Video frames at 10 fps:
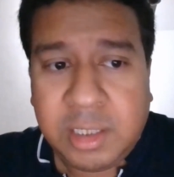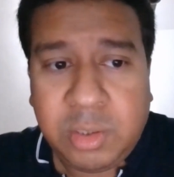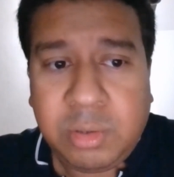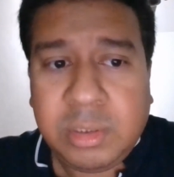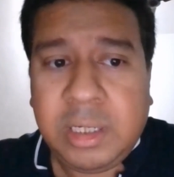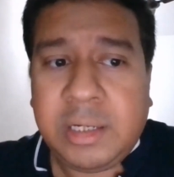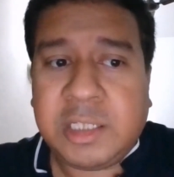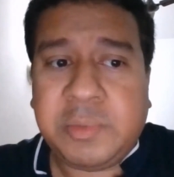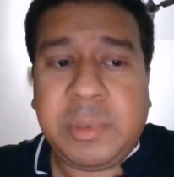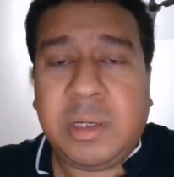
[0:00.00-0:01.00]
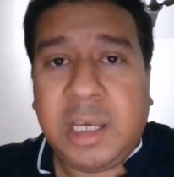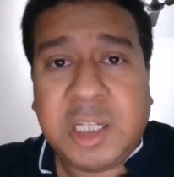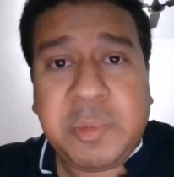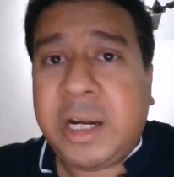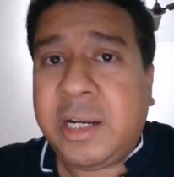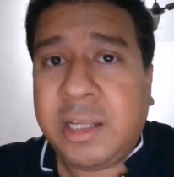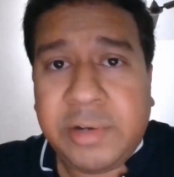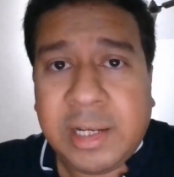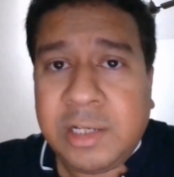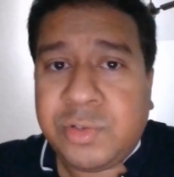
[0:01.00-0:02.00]
They are expediting
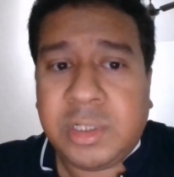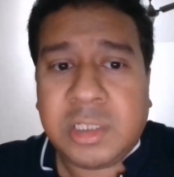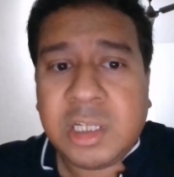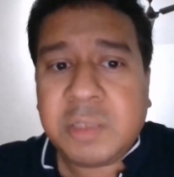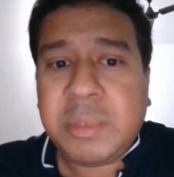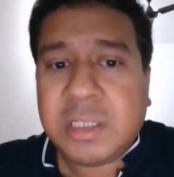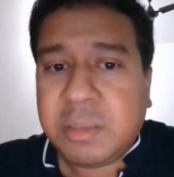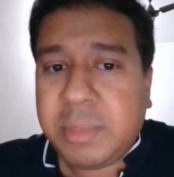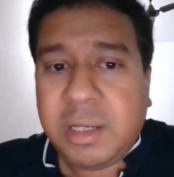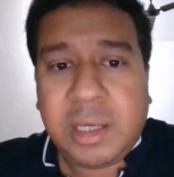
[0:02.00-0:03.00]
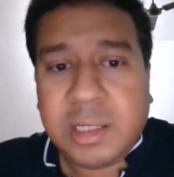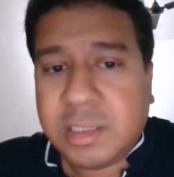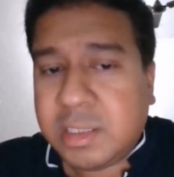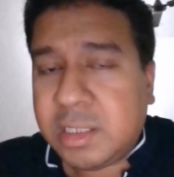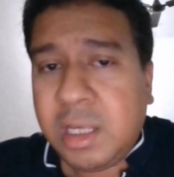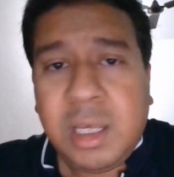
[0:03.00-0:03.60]
regulatory assessments in many cases.